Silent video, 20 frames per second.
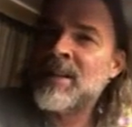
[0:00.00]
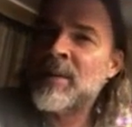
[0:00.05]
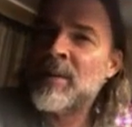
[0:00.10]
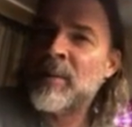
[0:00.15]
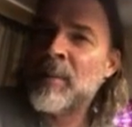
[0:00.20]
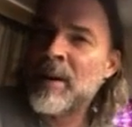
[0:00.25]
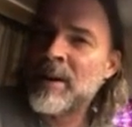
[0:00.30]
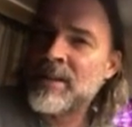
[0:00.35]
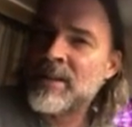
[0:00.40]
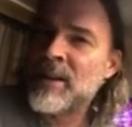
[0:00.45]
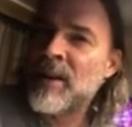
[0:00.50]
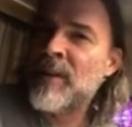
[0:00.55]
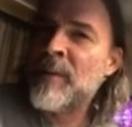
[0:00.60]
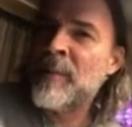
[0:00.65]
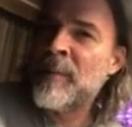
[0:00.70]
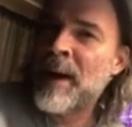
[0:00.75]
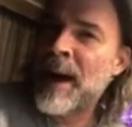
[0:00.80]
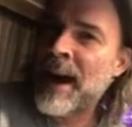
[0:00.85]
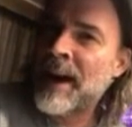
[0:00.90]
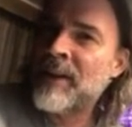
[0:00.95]
of my stuff
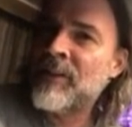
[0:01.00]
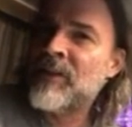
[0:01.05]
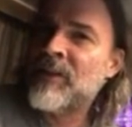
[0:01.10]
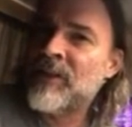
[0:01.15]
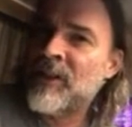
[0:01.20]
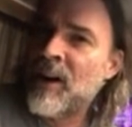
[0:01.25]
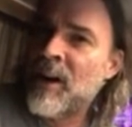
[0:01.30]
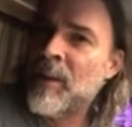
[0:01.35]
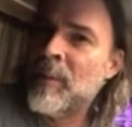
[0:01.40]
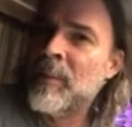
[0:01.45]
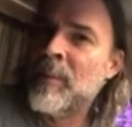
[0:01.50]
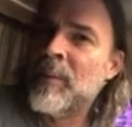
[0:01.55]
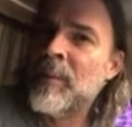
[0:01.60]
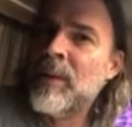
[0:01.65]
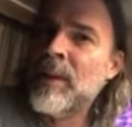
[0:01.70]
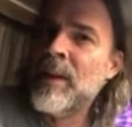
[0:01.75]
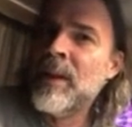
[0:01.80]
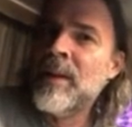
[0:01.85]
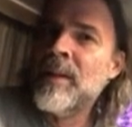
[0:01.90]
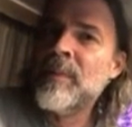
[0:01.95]
back from
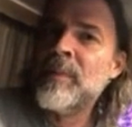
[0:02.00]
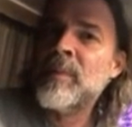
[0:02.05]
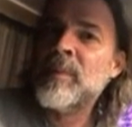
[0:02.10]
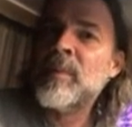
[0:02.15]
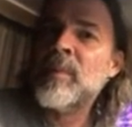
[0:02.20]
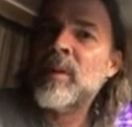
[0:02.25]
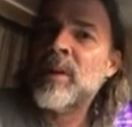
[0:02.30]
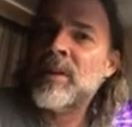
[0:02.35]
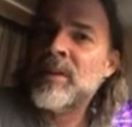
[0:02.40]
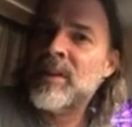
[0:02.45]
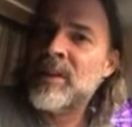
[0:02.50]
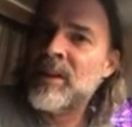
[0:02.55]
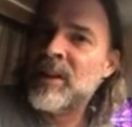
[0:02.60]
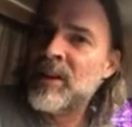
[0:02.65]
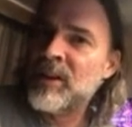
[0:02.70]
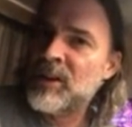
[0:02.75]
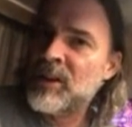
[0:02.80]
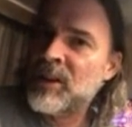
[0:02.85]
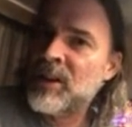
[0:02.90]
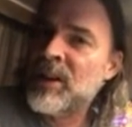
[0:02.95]

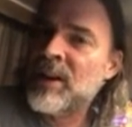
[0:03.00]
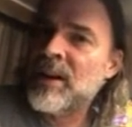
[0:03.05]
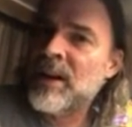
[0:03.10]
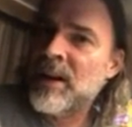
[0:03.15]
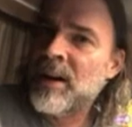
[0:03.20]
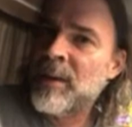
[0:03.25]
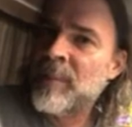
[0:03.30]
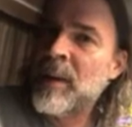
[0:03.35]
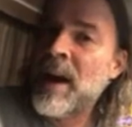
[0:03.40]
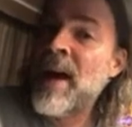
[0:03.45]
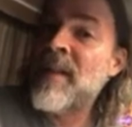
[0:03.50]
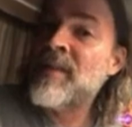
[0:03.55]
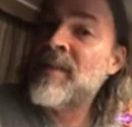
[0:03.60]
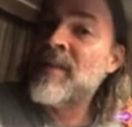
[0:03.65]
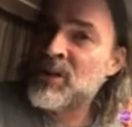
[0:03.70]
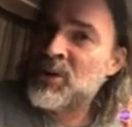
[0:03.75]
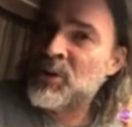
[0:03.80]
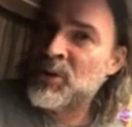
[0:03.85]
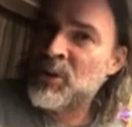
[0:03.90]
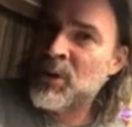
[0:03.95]
the
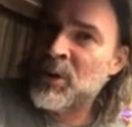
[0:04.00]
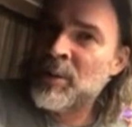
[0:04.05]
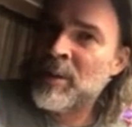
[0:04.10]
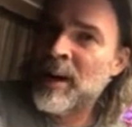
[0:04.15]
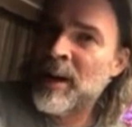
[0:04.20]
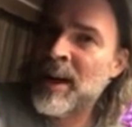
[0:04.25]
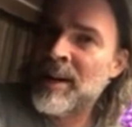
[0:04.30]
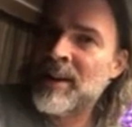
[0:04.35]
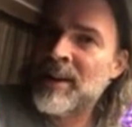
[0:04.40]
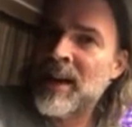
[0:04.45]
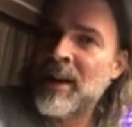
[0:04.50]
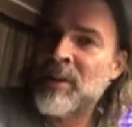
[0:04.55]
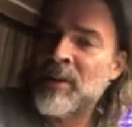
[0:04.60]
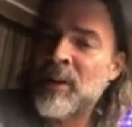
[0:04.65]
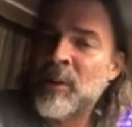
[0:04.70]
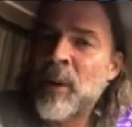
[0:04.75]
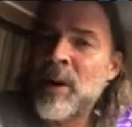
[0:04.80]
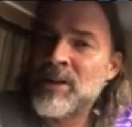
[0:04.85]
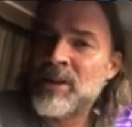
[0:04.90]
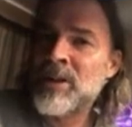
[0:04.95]
evidence room at
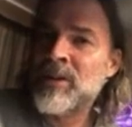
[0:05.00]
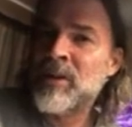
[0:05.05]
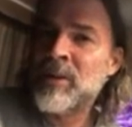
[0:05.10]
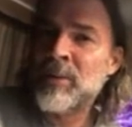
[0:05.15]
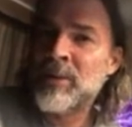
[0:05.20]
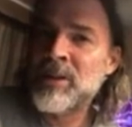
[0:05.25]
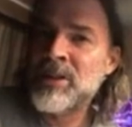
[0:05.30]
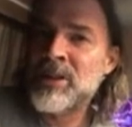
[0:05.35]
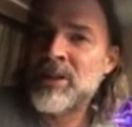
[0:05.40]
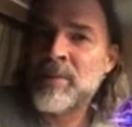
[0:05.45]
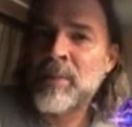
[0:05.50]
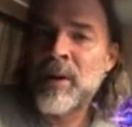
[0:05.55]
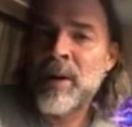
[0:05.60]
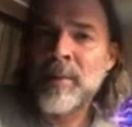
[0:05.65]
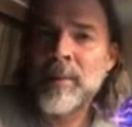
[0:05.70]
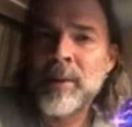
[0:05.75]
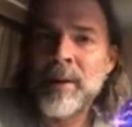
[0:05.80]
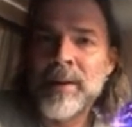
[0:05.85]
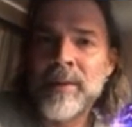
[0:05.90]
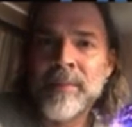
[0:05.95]
Westerville Police
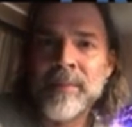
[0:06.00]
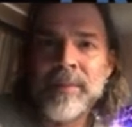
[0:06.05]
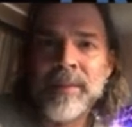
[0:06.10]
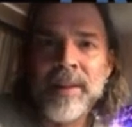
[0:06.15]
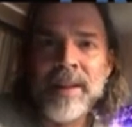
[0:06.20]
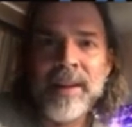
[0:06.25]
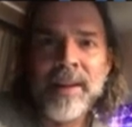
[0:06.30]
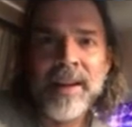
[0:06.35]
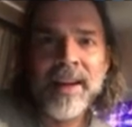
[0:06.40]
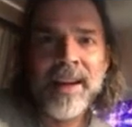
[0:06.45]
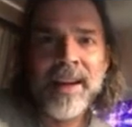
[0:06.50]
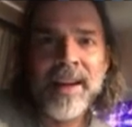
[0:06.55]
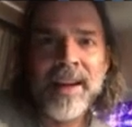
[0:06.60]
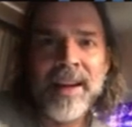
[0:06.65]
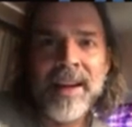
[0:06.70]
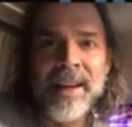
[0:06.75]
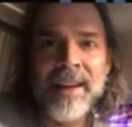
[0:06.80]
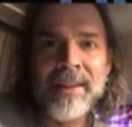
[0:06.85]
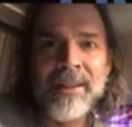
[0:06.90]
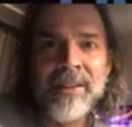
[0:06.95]
Department,
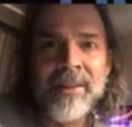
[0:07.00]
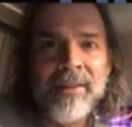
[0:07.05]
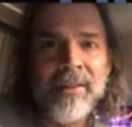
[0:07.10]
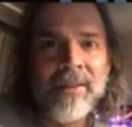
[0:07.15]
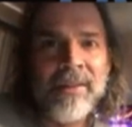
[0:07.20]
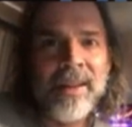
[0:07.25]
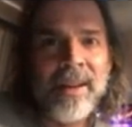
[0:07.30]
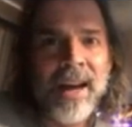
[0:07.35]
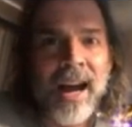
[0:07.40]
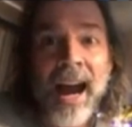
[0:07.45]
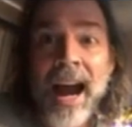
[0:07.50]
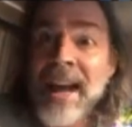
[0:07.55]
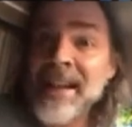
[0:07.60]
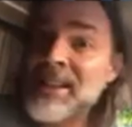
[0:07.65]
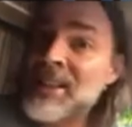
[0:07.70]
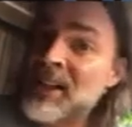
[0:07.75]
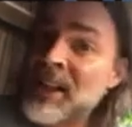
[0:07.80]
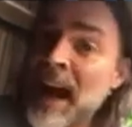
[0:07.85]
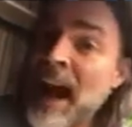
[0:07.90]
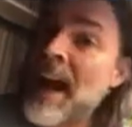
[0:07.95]
and I
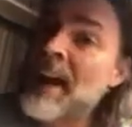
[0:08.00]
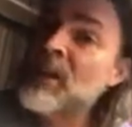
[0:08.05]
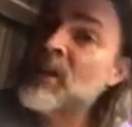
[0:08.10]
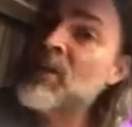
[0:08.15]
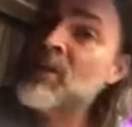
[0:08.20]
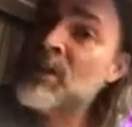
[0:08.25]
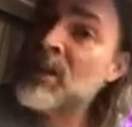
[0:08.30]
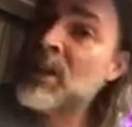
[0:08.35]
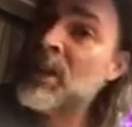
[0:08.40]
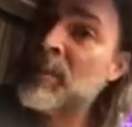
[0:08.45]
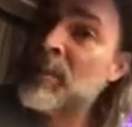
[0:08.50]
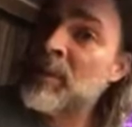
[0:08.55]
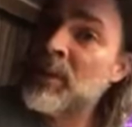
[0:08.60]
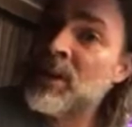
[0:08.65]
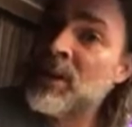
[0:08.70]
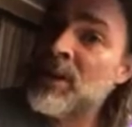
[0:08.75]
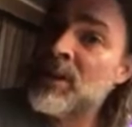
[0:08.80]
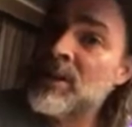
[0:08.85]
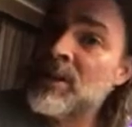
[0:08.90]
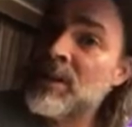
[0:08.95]
use the
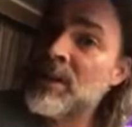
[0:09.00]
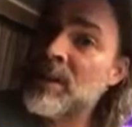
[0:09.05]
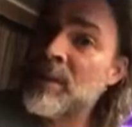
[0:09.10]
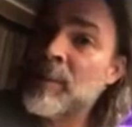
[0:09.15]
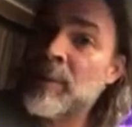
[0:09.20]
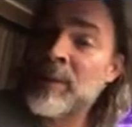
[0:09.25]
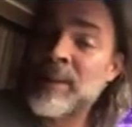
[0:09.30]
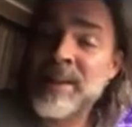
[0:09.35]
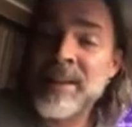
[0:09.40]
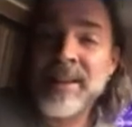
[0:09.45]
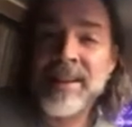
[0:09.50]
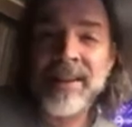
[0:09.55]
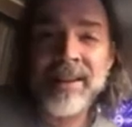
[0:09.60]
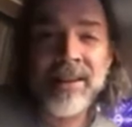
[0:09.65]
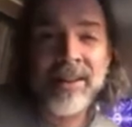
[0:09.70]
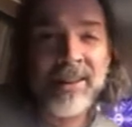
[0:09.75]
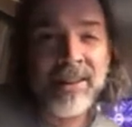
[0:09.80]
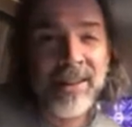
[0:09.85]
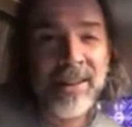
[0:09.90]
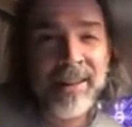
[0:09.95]
computers, but they're a
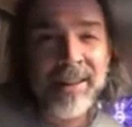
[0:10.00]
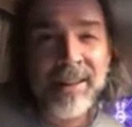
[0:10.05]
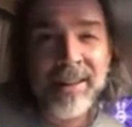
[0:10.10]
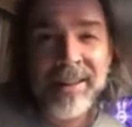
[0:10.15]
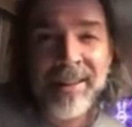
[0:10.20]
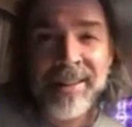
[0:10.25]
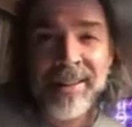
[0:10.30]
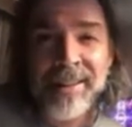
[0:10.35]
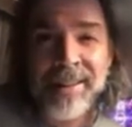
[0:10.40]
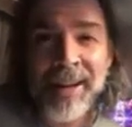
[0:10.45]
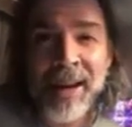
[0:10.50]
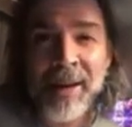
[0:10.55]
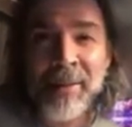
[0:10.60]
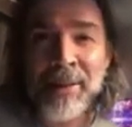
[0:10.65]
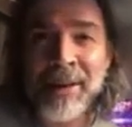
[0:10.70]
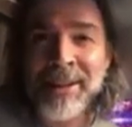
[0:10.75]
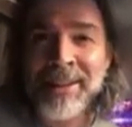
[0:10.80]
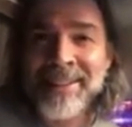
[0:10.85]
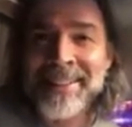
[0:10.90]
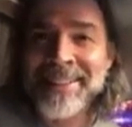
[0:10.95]
little. I
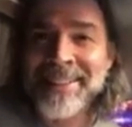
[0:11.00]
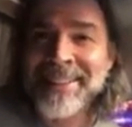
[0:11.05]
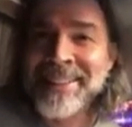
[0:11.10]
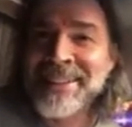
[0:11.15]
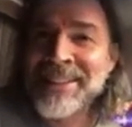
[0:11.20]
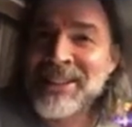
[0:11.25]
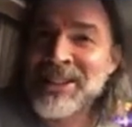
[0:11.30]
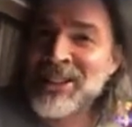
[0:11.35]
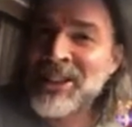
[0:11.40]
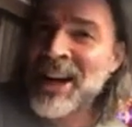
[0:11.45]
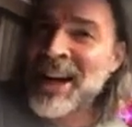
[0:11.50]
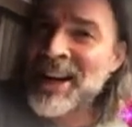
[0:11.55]
mean, should I